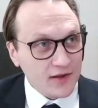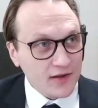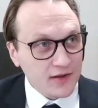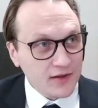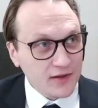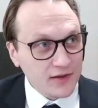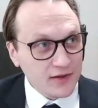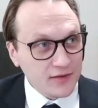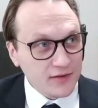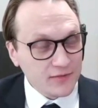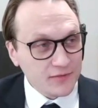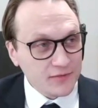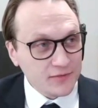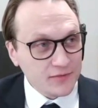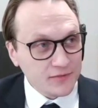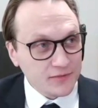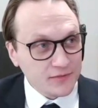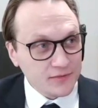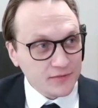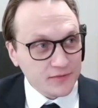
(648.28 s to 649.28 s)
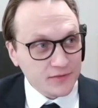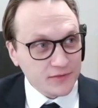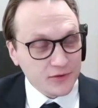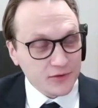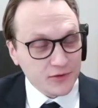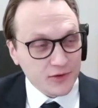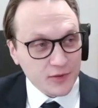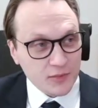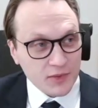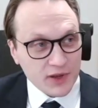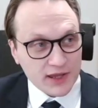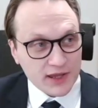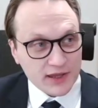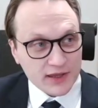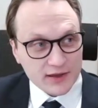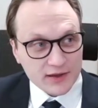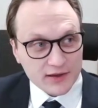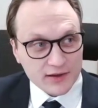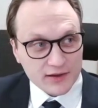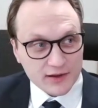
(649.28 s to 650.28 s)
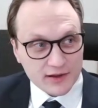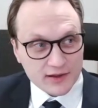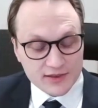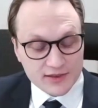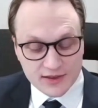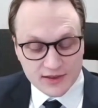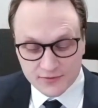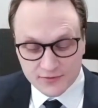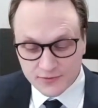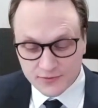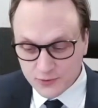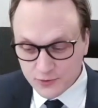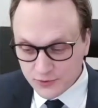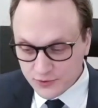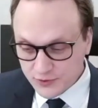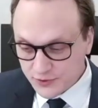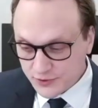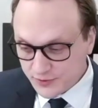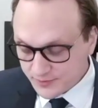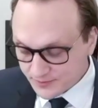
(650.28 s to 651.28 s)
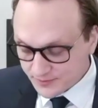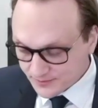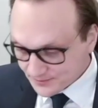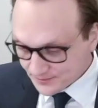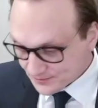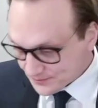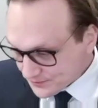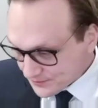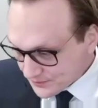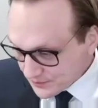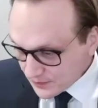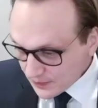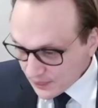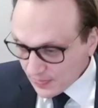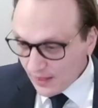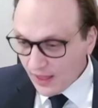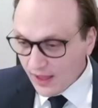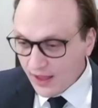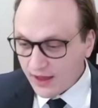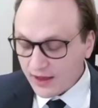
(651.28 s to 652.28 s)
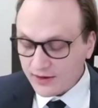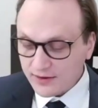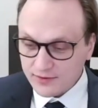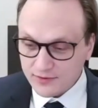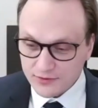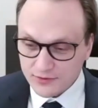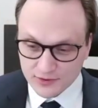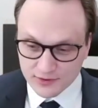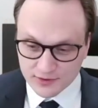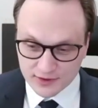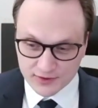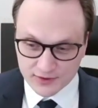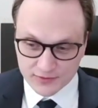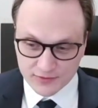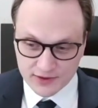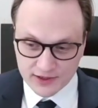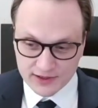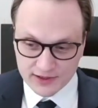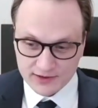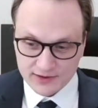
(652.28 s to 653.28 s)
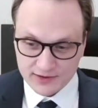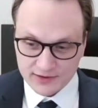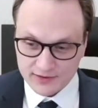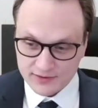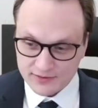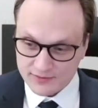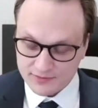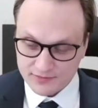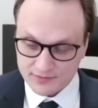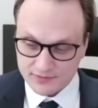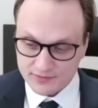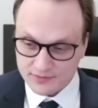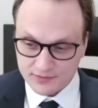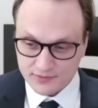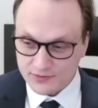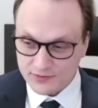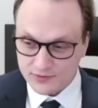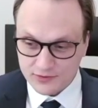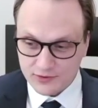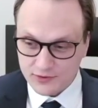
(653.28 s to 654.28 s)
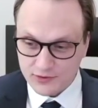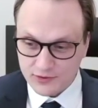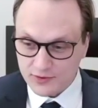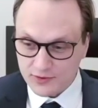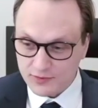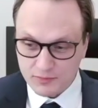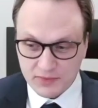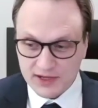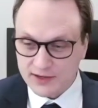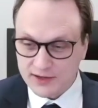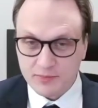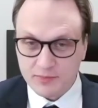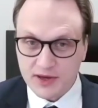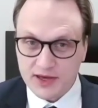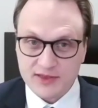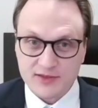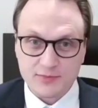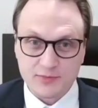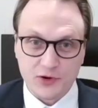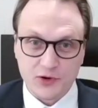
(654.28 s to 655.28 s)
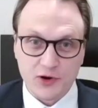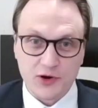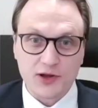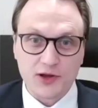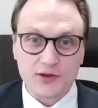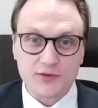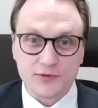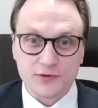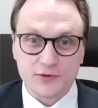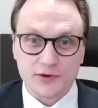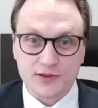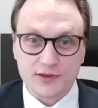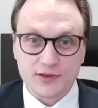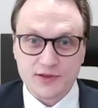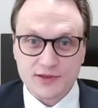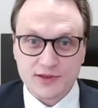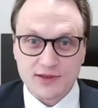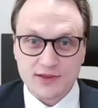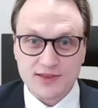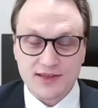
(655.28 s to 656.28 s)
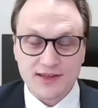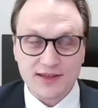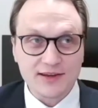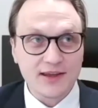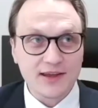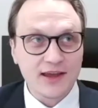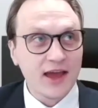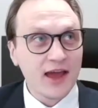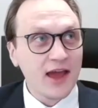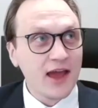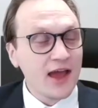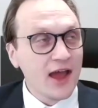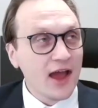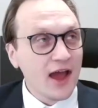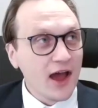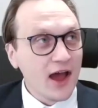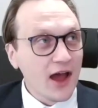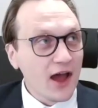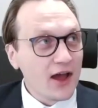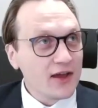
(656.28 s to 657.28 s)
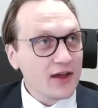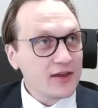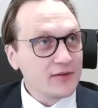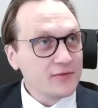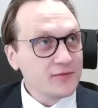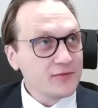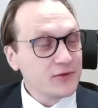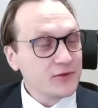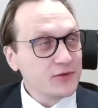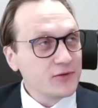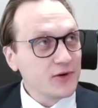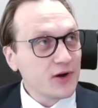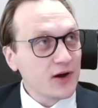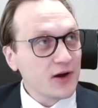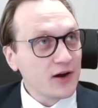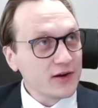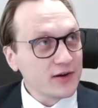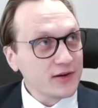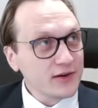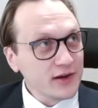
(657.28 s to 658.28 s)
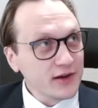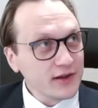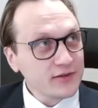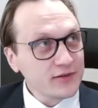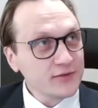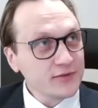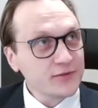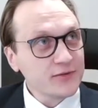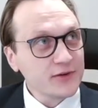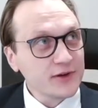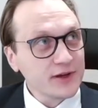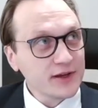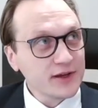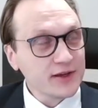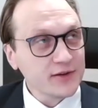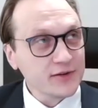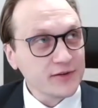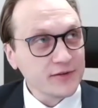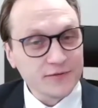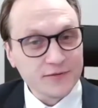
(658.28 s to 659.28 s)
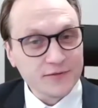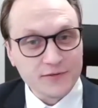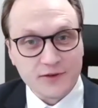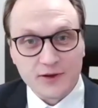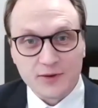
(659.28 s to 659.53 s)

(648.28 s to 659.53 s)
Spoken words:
if you are making, let's say, food, and you're innovating new milk-based products, for instance, and if you are not afraid of the